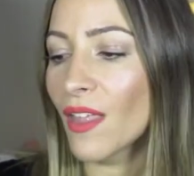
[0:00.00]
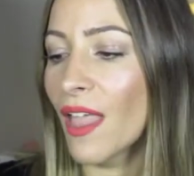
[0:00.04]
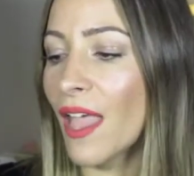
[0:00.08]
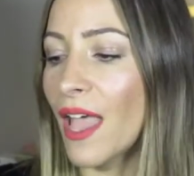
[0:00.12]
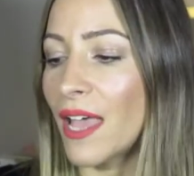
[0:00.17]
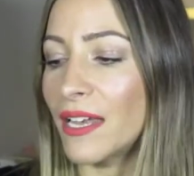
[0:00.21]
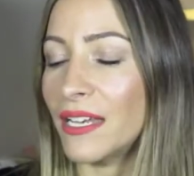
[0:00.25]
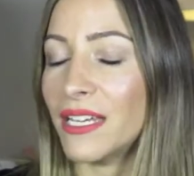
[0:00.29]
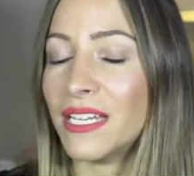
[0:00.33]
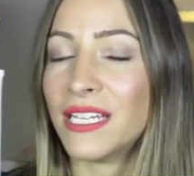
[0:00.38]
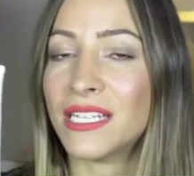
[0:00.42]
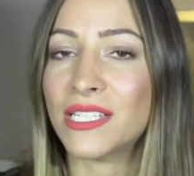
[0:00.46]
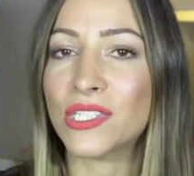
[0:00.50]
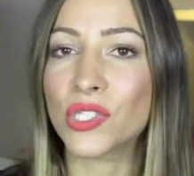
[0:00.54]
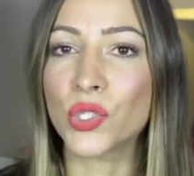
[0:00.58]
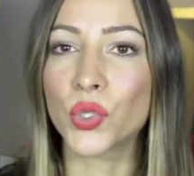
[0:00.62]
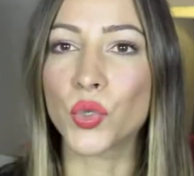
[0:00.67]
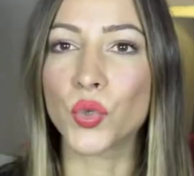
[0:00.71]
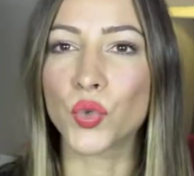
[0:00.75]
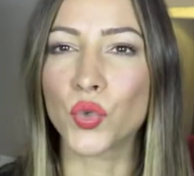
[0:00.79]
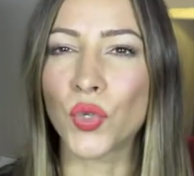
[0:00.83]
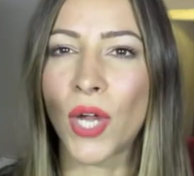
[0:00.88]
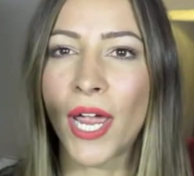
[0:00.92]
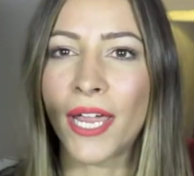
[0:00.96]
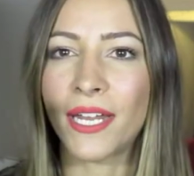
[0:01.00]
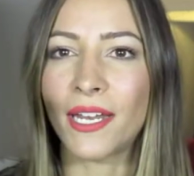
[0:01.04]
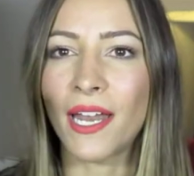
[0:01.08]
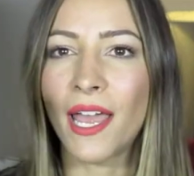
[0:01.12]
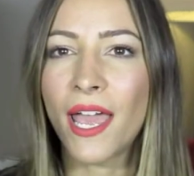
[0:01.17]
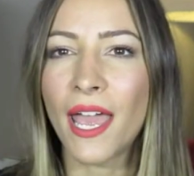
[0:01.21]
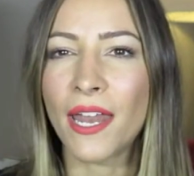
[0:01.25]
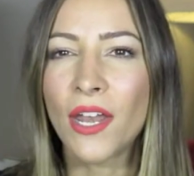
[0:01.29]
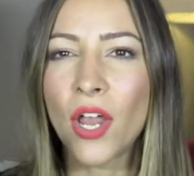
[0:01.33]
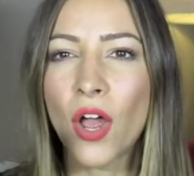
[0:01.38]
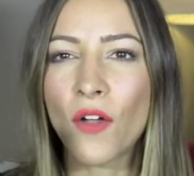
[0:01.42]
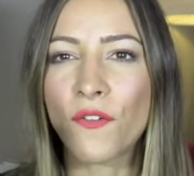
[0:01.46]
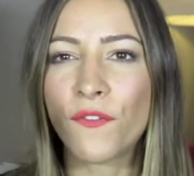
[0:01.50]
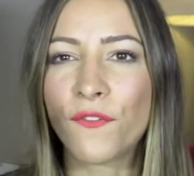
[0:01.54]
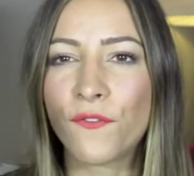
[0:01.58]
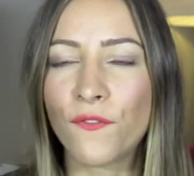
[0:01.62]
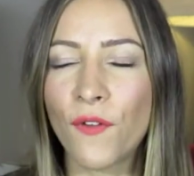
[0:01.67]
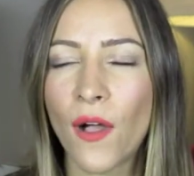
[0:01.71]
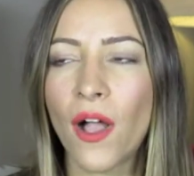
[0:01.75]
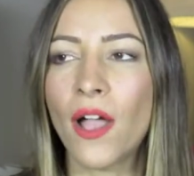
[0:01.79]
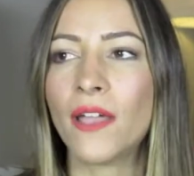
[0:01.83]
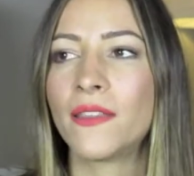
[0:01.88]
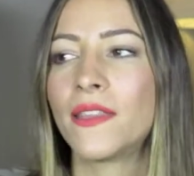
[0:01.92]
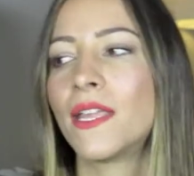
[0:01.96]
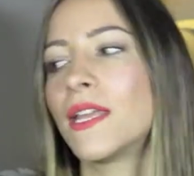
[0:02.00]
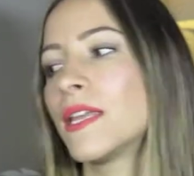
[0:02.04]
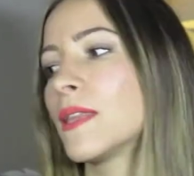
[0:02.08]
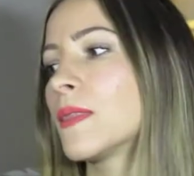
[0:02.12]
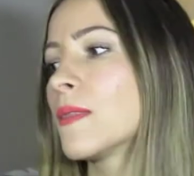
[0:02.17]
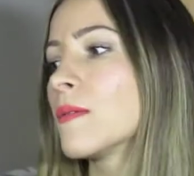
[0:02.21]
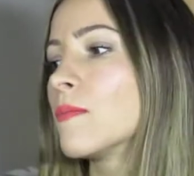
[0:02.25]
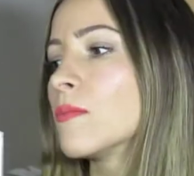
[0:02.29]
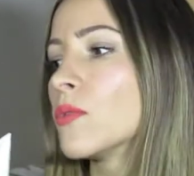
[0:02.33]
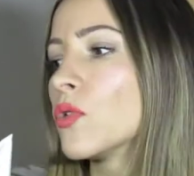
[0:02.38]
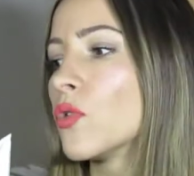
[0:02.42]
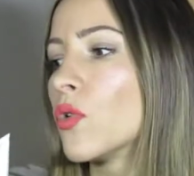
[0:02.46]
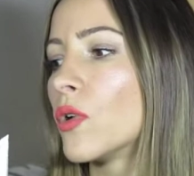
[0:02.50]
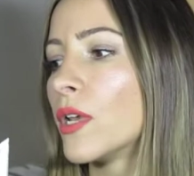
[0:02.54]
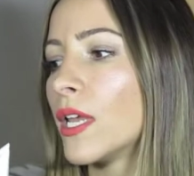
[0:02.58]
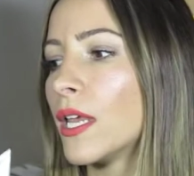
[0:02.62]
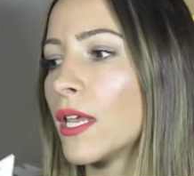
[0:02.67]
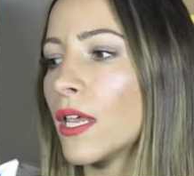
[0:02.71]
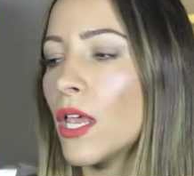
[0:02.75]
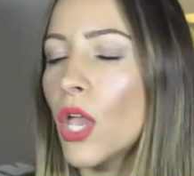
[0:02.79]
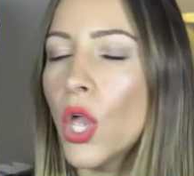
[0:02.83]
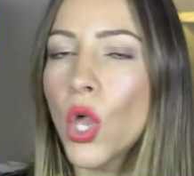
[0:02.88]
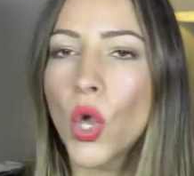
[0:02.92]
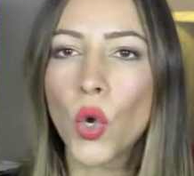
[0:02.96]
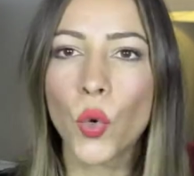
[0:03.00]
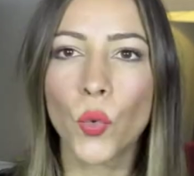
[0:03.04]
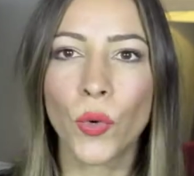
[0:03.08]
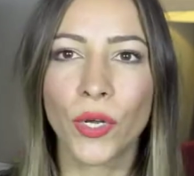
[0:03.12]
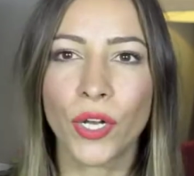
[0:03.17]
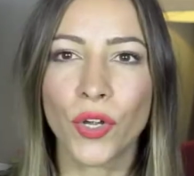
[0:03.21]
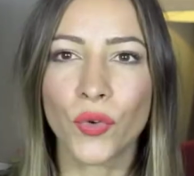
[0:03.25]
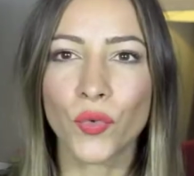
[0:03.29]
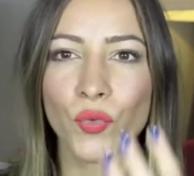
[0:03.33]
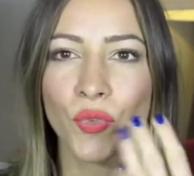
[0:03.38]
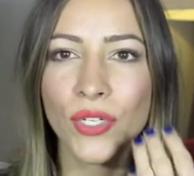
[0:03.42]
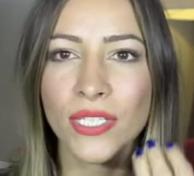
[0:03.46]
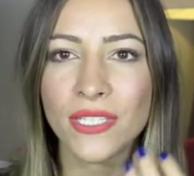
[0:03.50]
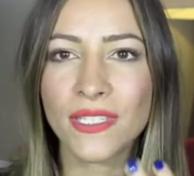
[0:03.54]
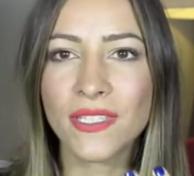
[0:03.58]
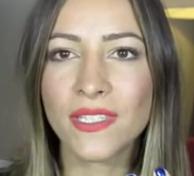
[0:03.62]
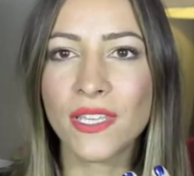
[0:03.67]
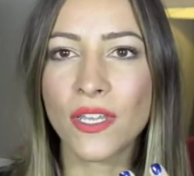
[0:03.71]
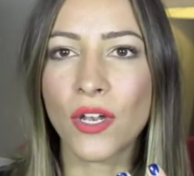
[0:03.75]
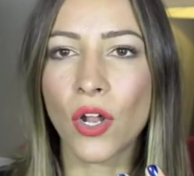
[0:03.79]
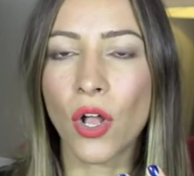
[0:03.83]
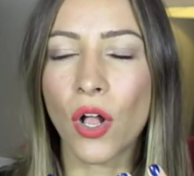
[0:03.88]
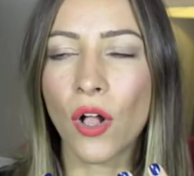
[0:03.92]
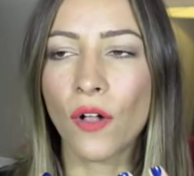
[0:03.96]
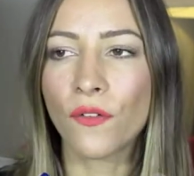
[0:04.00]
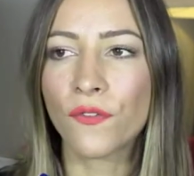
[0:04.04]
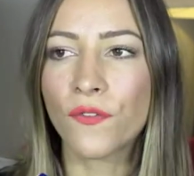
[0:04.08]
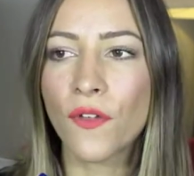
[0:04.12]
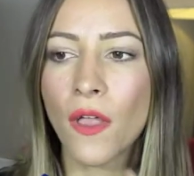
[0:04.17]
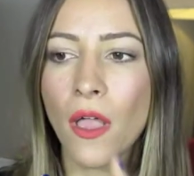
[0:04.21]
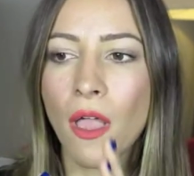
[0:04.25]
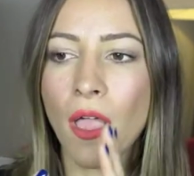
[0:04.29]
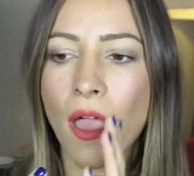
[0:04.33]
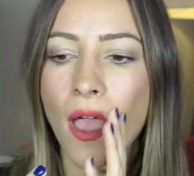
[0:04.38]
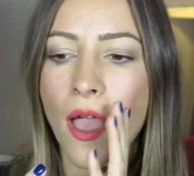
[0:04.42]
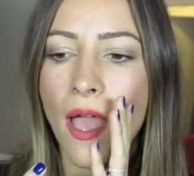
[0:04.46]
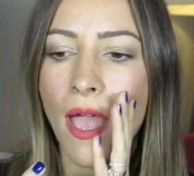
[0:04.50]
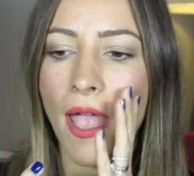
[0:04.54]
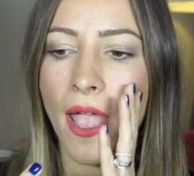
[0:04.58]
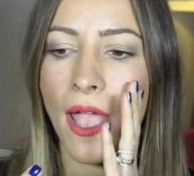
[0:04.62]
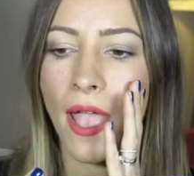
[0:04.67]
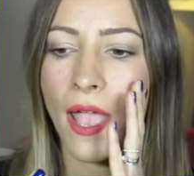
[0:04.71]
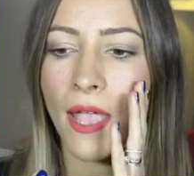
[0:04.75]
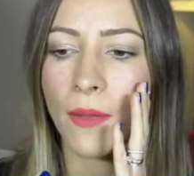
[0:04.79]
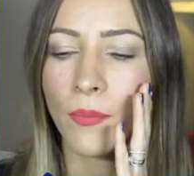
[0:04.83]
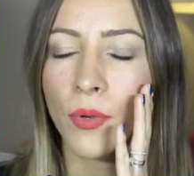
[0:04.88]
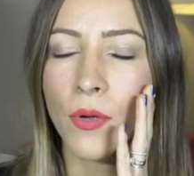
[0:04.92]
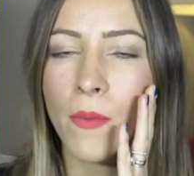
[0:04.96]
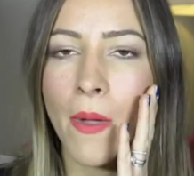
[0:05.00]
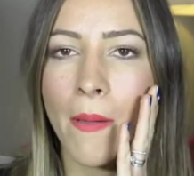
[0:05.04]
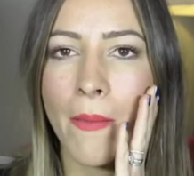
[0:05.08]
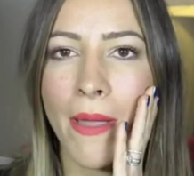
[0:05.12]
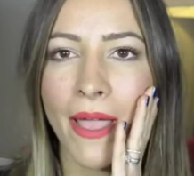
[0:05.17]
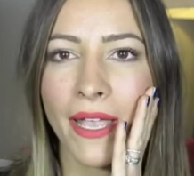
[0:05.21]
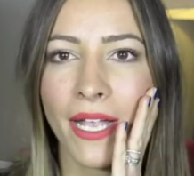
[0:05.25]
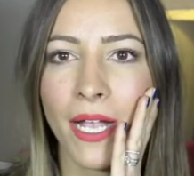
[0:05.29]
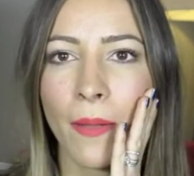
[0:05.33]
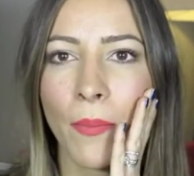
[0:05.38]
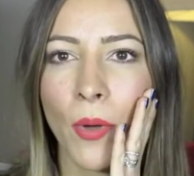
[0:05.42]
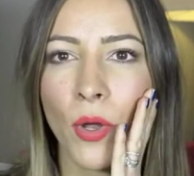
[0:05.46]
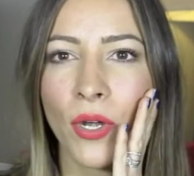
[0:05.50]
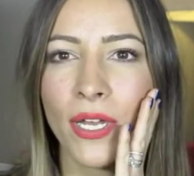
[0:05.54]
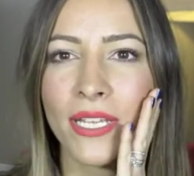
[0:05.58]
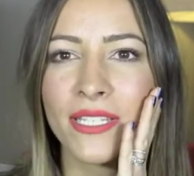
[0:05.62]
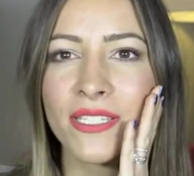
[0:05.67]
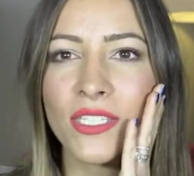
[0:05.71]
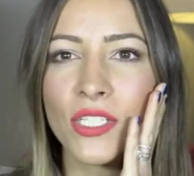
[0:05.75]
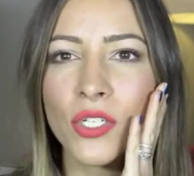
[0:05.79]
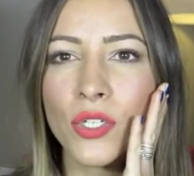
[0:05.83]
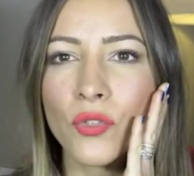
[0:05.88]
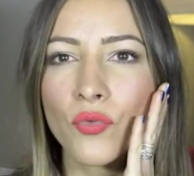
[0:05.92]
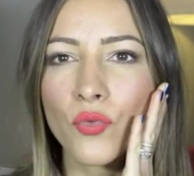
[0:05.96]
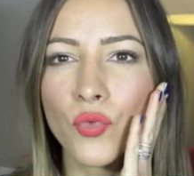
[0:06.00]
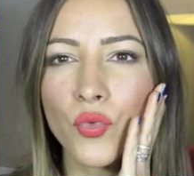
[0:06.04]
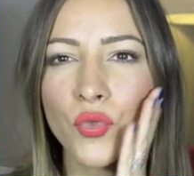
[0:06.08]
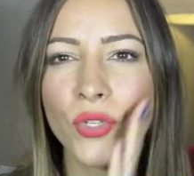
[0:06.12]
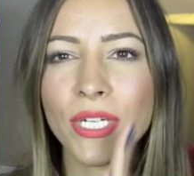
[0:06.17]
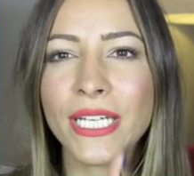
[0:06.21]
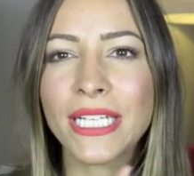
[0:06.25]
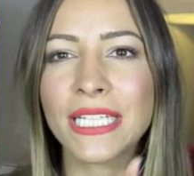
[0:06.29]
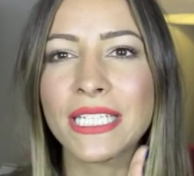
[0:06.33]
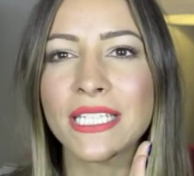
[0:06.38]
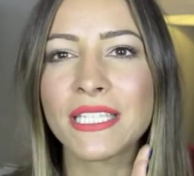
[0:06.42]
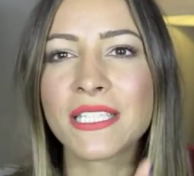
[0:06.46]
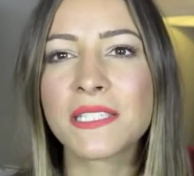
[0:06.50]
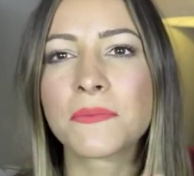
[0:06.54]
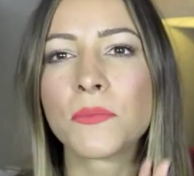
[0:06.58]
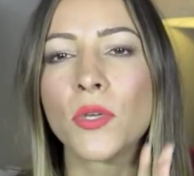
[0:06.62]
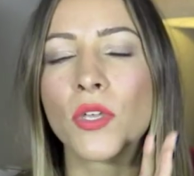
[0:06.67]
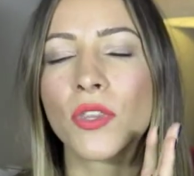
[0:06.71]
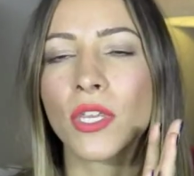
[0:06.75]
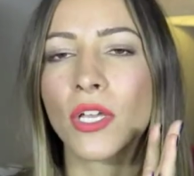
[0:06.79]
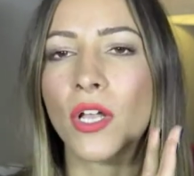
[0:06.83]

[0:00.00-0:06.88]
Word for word: And it is great. And I find that in the morning when I rinse it off and put my makeup on, it's really smooth.